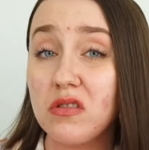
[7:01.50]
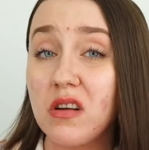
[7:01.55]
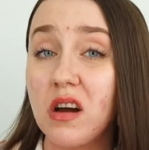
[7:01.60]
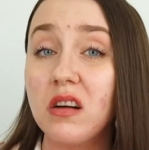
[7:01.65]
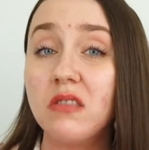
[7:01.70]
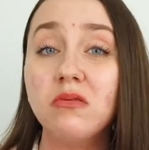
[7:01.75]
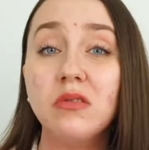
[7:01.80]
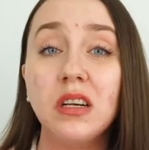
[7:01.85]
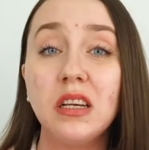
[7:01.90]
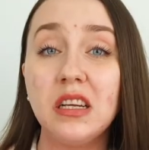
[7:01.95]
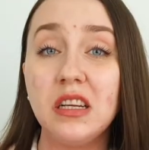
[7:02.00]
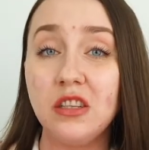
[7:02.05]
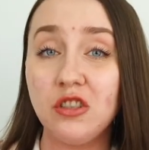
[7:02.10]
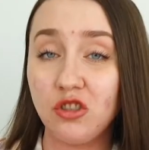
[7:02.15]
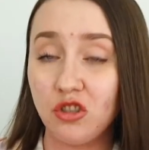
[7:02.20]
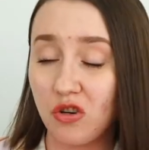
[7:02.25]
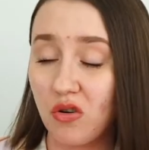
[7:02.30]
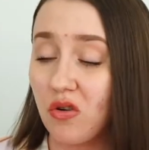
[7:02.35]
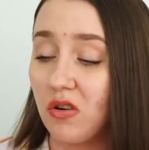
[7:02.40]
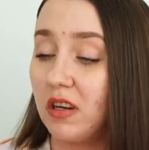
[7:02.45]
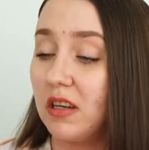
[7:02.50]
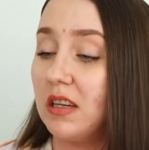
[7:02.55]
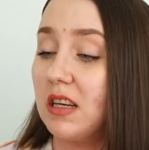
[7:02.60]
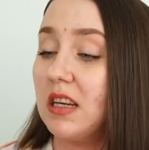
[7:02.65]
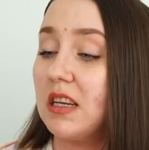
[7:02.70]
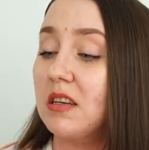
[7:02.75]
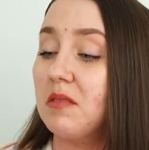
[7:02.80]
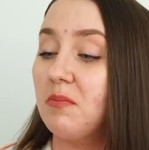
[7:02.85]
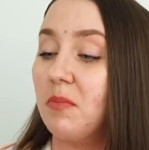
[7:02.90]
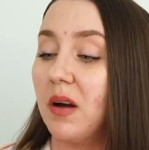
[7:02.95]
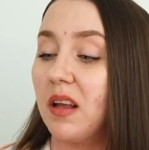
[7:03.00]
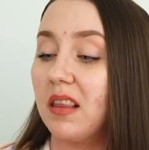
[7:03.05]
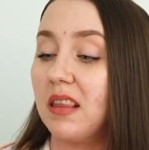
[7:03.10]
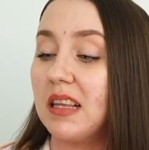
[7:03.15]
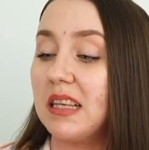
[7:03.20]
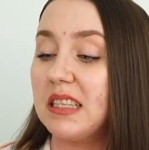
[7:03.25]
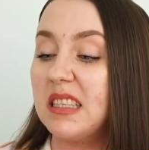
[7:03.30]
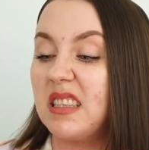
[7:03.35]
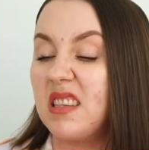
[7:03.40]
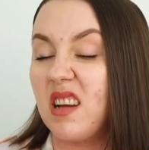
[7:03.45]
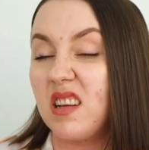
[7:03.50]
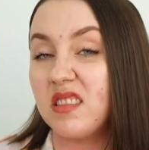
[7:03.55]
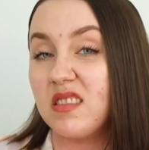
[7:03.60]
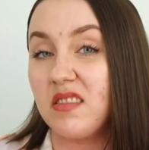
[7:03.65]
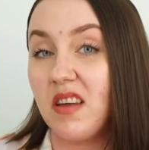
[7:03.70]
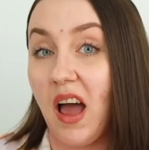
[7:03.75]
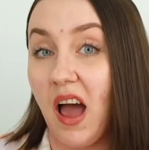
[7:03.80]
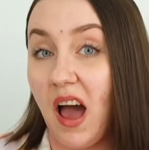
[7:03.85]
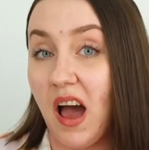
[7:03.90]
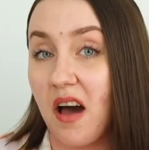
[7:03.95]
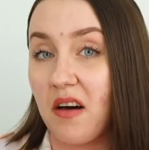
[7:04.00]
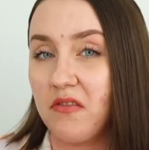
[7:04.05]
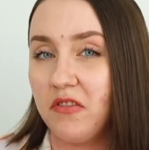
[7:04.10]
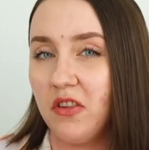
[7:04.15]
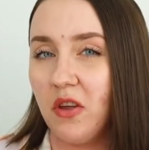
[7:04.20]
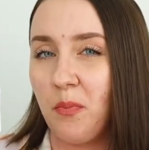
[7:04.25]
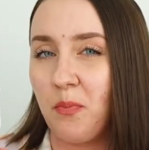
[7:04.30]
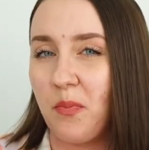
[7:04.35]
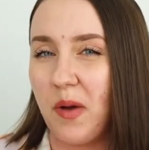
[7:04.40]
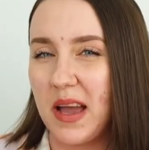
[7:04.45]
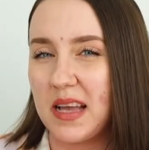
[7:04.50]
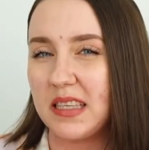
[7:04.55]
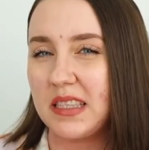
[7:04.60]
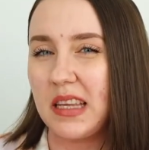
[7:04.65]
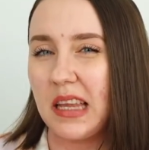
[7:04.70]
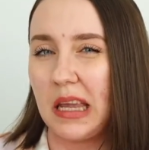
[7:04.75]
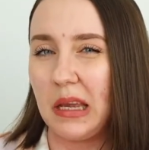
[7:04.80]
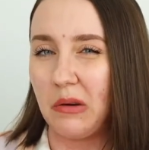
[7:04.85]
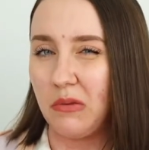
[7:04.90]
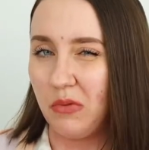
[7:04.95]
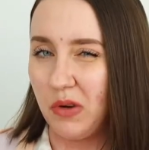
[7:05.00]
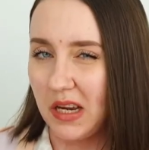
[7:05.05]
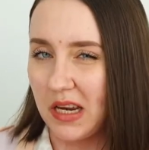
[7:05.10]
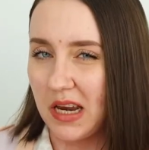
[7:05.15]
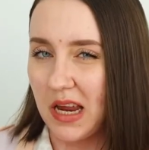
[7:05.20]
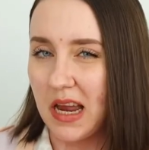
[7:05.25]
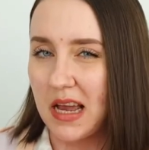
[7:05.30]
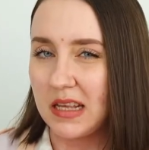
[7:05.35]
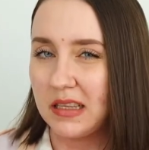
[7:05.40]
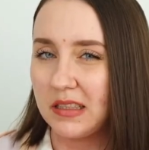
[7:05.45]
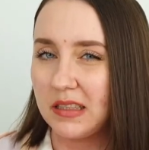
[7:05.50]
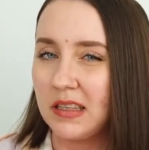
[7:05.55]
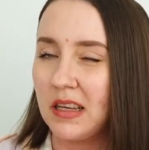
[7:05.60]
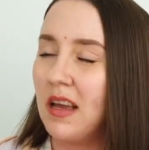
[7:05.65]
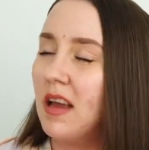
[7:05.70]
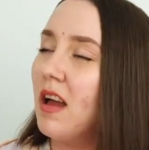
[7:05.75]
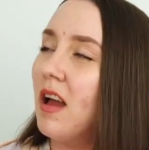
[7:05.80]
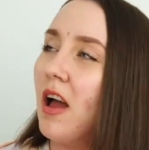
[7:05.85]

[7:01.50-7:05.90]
I really enjoyed it. But this doesn't have the best ingredients.